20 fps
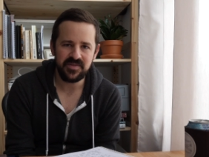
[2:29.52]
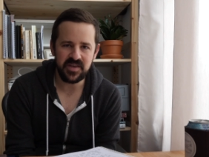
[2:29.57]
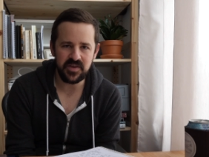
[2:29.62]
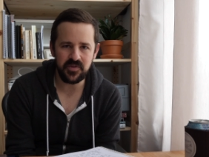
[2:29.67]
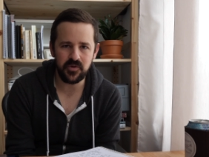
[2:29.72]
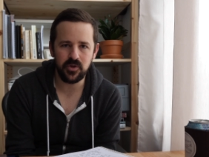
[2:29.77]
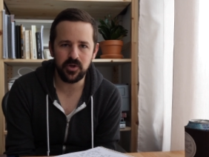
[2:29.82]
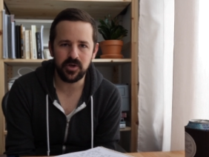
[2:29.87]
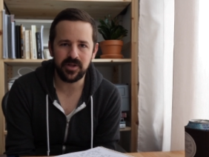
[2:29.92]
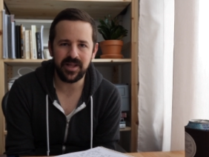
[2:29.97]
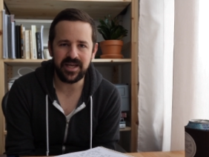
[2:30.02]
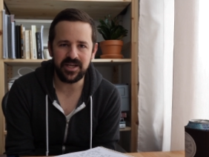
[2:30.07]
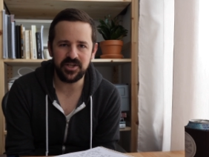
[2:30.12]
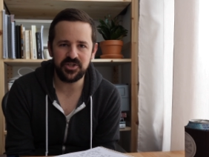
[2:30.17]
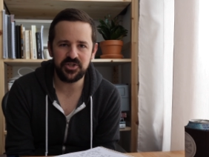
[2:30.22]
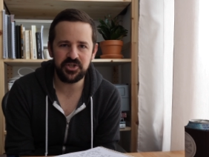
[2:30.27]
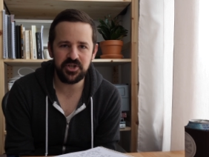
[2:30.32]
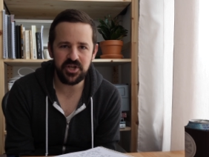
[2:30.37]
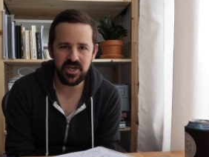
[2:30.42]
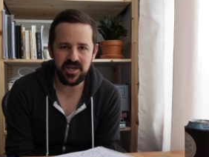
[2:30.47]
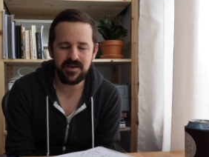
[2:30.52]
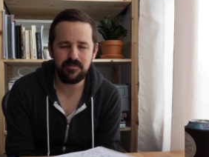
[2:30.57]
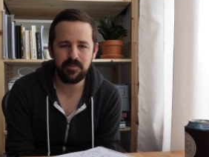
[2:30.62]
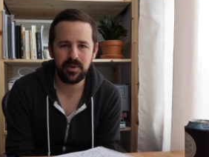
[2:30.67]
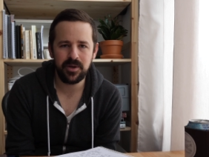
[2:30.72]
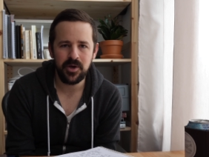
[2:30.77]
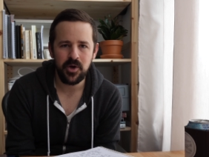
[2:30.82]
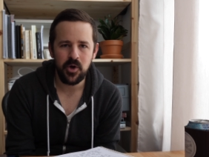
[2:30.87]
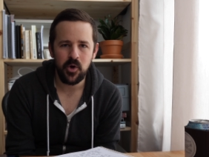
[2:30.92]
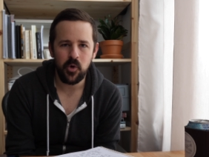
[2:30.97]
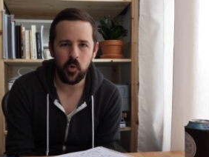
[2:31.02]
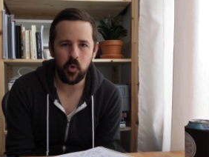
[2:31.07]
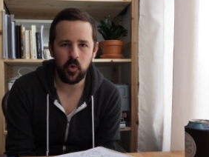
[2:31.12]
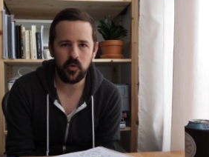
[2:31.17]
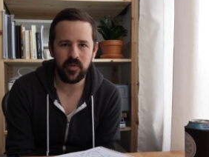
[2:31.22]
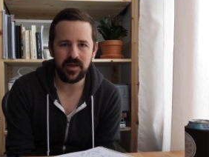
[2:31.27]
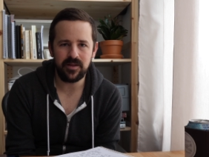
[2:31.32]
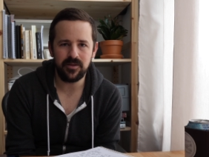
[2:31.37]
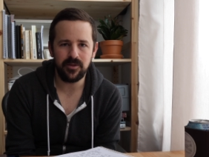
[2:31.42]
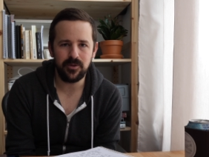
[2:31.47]
they either look like cheap
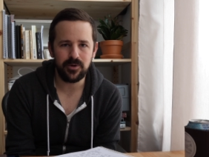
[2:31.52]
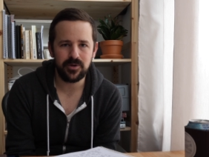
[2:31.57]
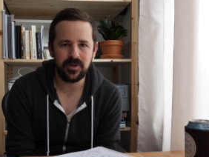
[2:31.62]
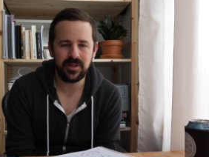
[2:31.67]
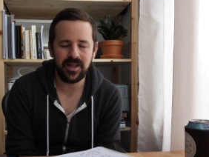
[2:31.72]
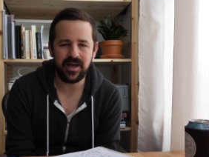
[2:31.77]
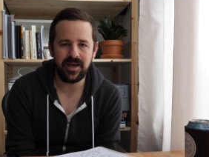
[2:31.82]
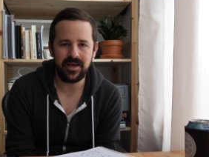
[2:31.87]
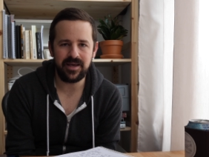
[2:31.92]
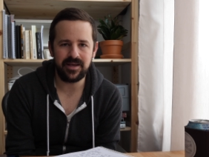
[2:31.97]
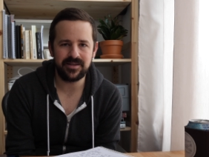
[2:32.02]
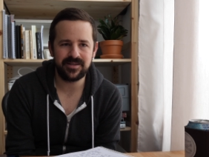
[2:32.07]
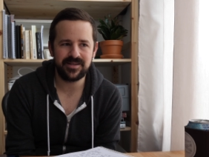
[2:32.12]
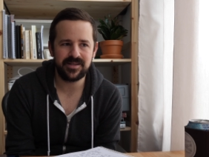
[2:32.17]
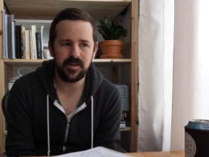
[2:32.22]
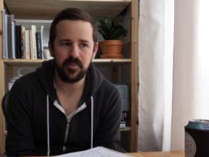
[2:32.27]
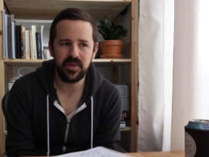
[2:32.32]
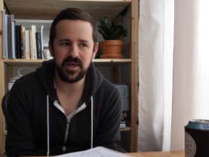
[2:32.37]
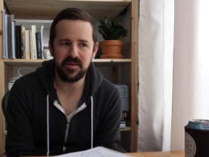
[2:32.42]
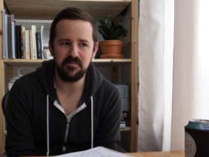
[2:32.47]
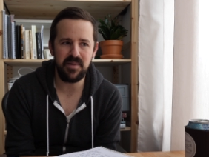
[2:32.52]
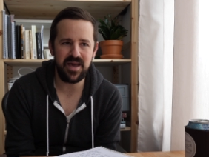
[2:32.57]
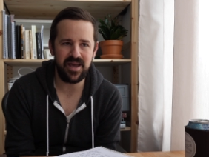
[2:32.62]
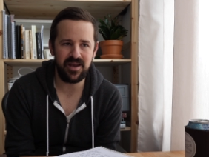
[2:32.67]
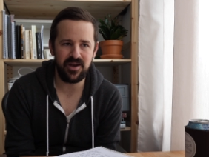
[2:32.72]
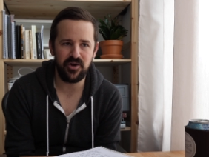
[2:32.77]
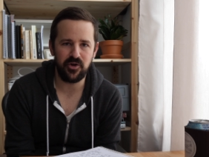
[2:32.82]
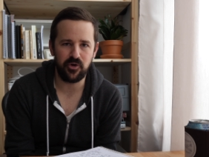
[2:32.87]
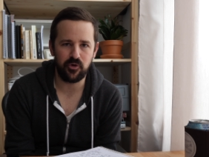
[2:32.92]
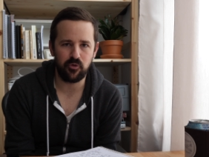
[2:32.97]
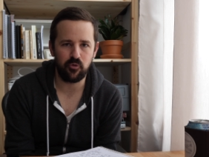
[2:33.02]
or they look like something made in a